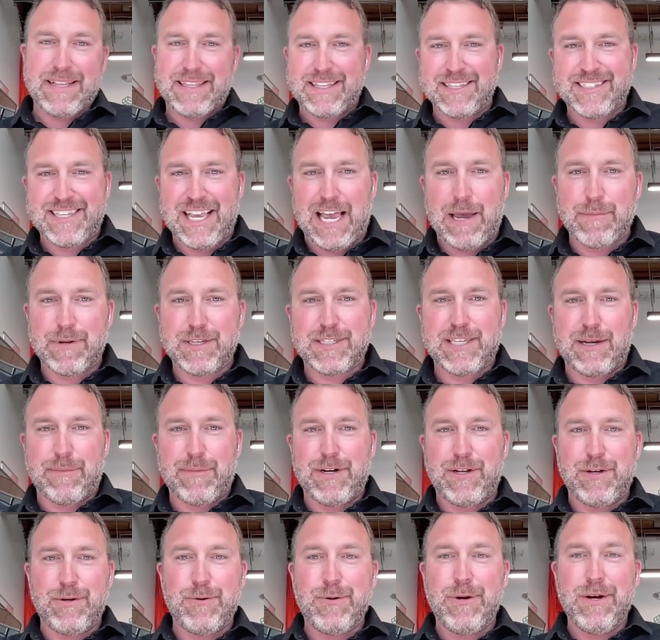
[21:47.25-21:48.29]
make the same as
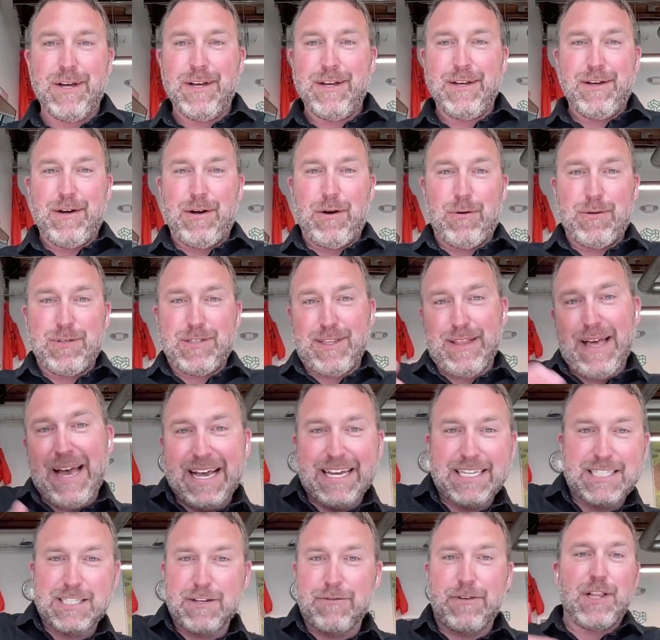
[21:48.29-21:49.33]
someone who owns
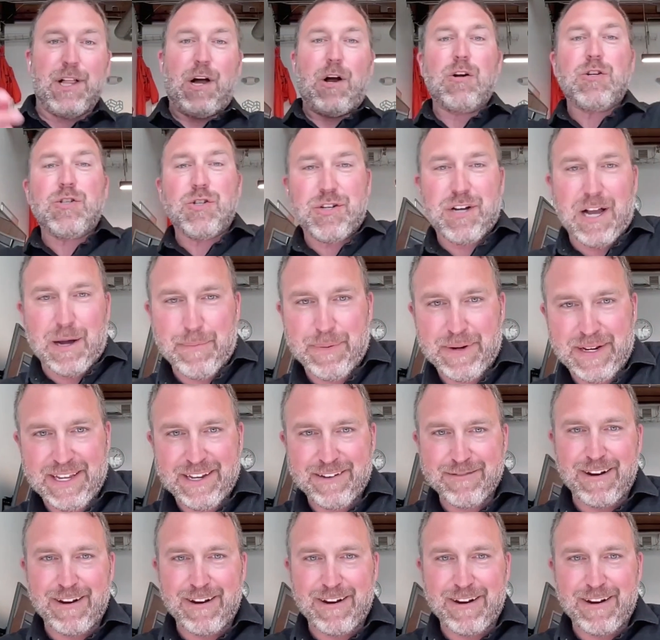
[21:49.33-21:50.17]
less of a larger company,